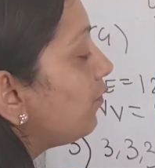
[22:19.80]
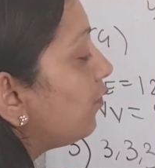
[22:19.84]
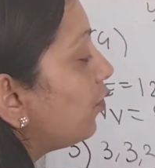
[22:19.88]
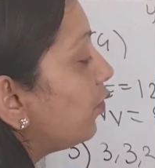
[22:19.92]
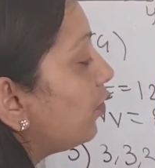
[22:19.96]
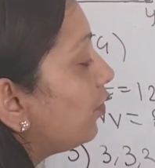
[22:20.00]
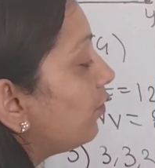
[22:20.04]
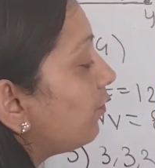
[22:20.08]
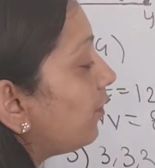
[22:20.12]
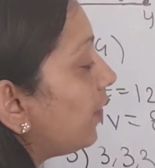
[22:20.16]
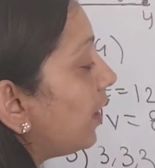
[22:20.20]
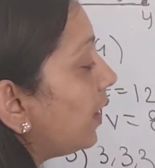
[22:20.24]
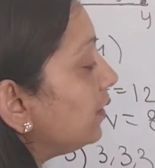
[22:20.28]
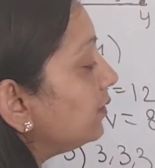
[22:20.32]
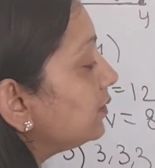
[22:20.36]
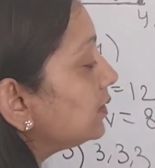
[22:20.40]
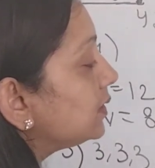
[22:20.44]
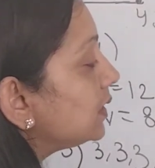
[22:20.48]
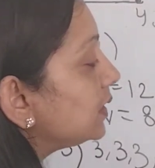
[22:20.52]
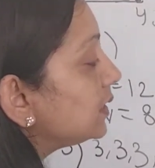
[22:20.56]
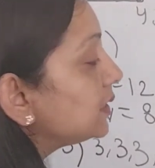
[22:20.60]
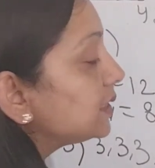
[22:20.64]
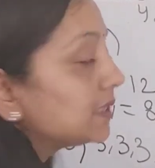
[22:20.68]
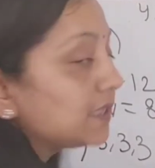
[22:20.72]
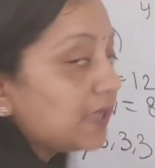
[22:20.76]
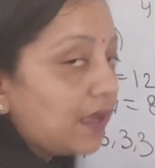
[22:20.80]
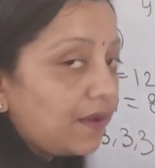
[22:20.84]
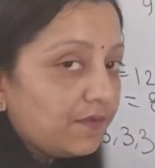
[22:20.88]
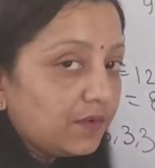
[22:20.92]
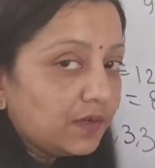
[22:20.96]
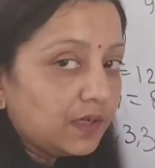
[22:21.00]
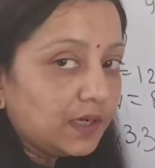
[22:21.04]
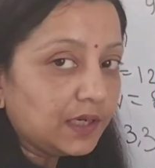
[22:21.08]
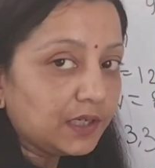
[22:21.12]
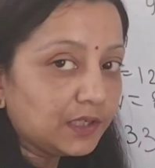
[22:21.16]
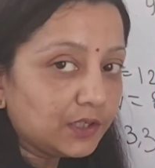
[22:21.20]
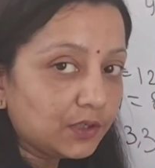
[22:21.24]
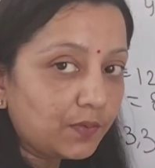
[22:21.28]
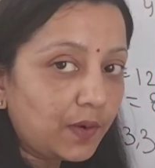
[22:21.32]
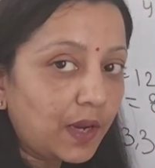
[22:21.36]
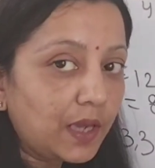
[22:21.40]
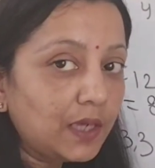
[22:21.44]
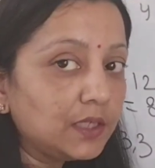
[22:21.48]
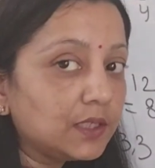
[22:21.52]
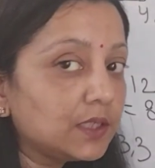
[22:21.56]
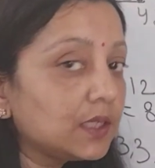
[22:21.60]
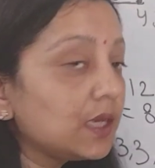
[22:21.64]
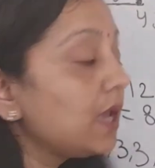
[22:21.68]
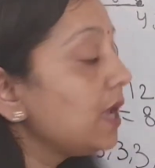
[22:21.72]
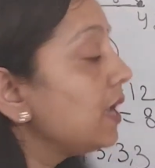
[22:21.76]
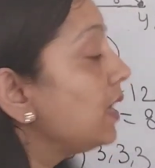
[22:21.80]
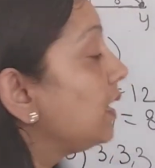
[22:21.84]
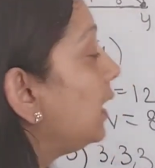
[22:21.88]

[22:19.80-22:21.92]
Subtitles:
4, 5, 6, 7, 8. Right?